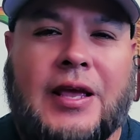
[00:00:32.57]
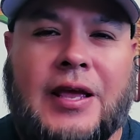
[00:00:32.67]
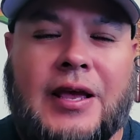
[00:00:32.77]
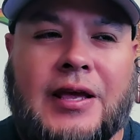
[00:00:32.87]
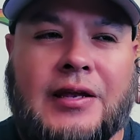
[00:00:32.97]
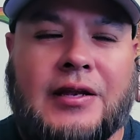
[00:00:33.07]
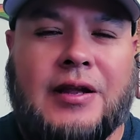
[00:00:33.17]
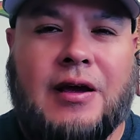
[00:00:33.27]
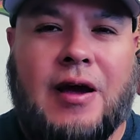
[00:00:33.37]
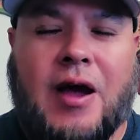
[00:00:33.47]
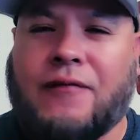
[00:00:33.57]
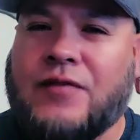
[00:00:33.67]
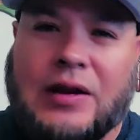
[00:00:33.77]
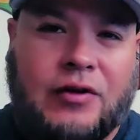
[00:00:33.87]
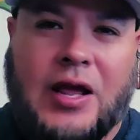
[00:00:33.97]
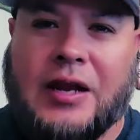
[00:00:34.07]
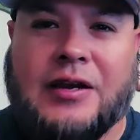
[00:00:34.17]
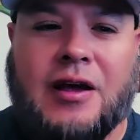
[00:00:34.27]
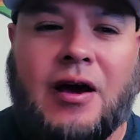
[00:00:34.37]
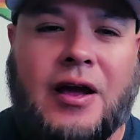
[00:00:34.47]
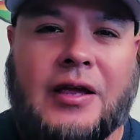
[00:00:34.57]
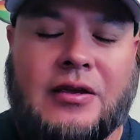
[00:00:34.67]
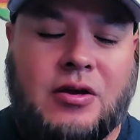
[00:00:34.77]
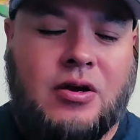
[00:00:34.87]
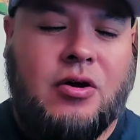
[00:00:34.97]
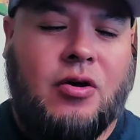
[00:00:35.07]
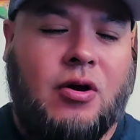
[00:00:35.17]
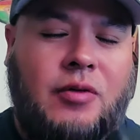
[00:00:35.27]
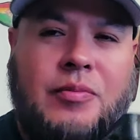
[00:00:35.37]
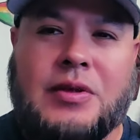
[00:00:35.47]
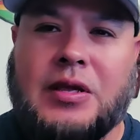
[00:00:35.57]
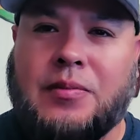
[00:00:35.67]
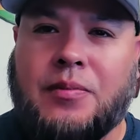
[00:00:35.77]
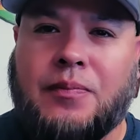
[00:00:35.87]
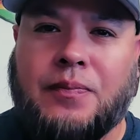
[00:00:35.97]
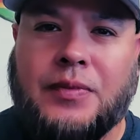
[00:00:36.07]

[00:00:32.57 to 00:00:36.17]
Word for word: and I've never had it die on me